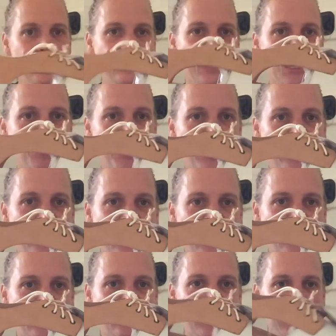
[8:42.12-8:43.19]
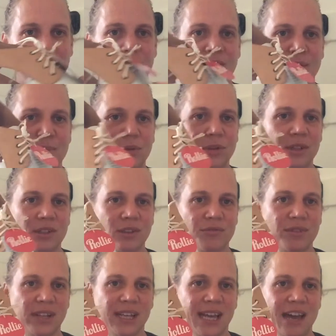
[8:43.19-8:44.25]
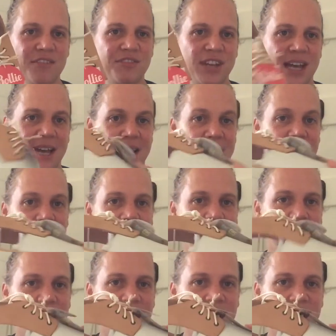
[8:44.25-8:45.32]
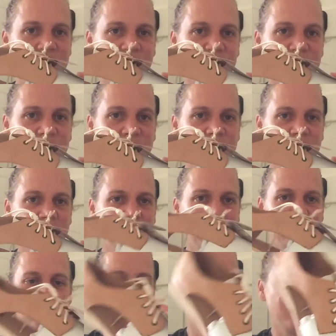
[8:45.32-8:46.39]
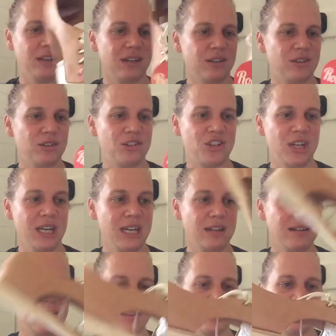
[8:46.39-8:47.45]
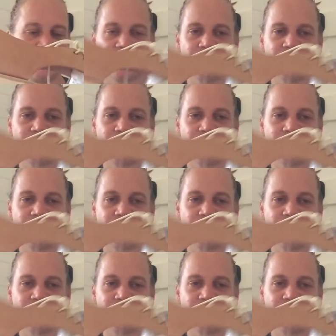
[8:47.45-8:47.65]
take a pair of these. Like, you can pull this off with a kaftan, you can do jeans.